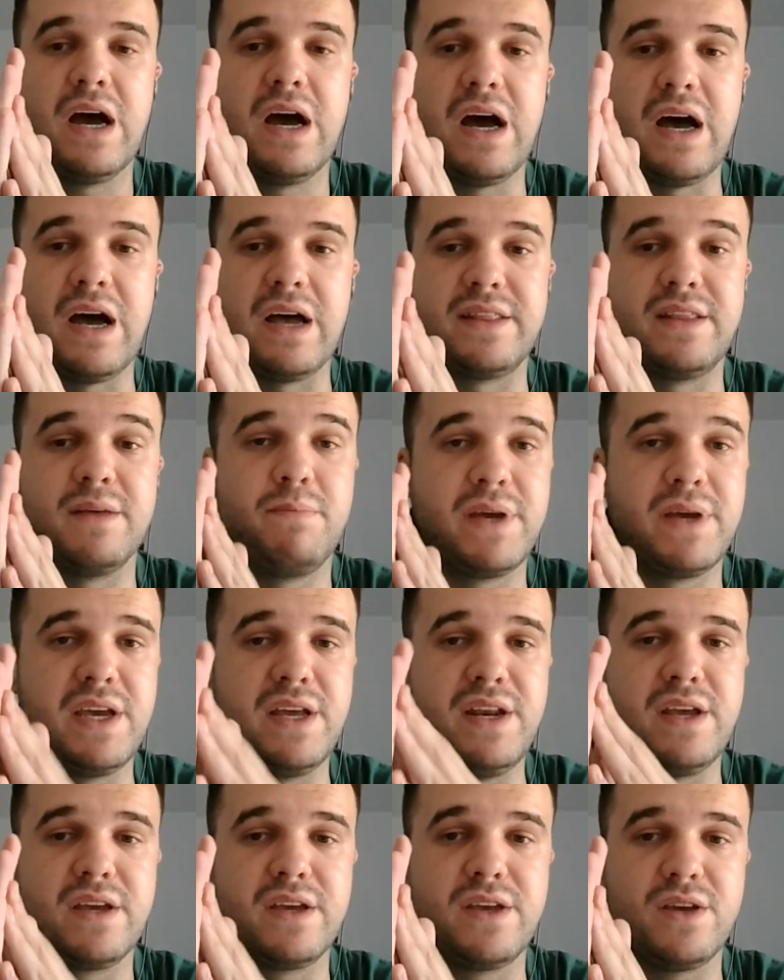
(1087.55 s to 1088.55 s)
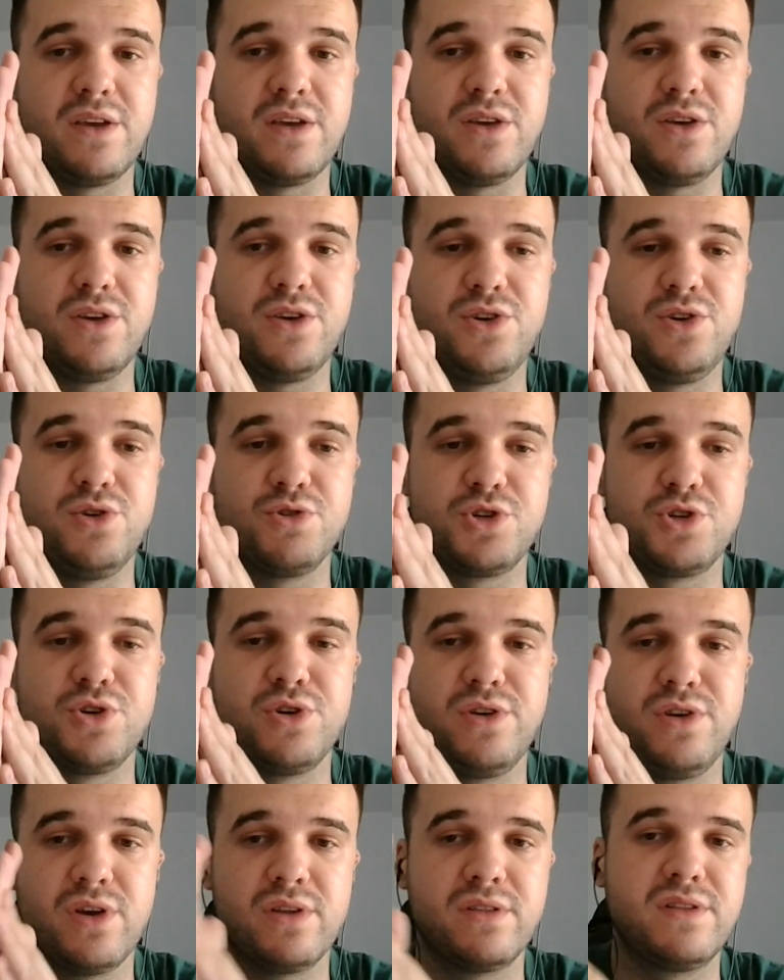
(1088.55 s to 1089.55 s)
at the beginning, you
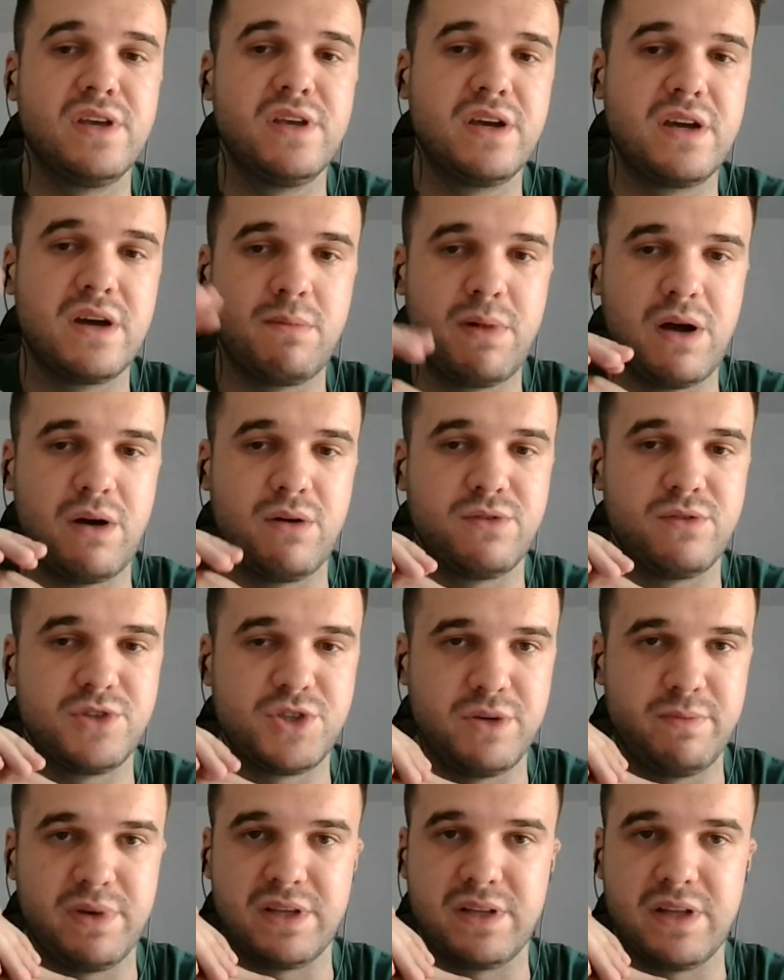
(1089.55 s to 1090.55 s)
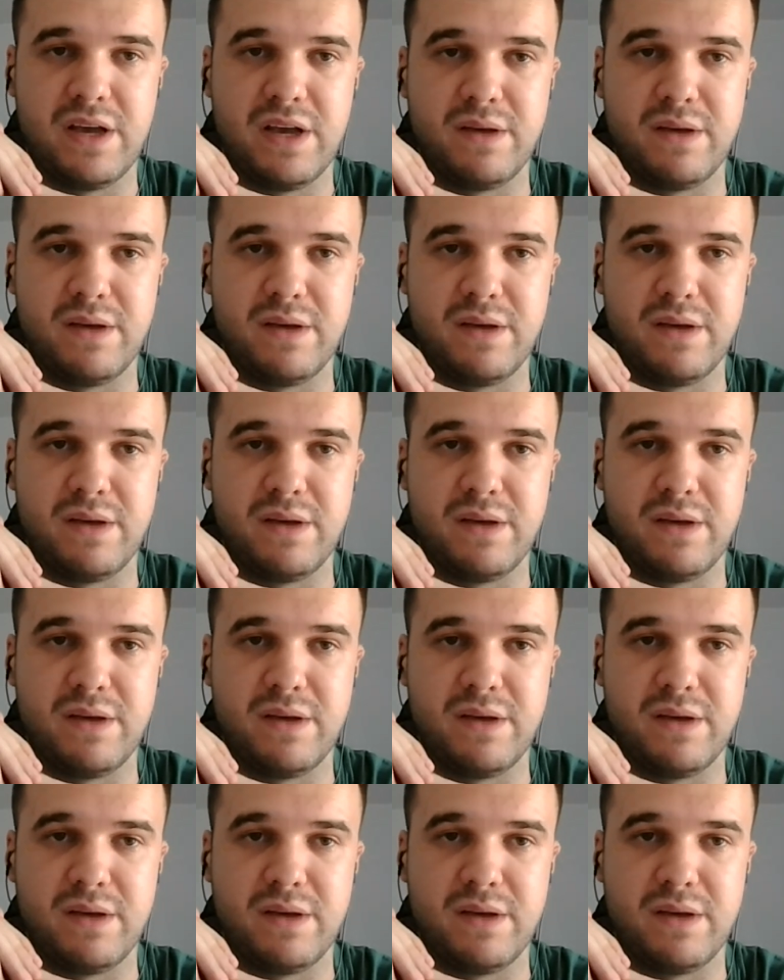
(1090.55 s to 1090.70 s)
should not think about shipping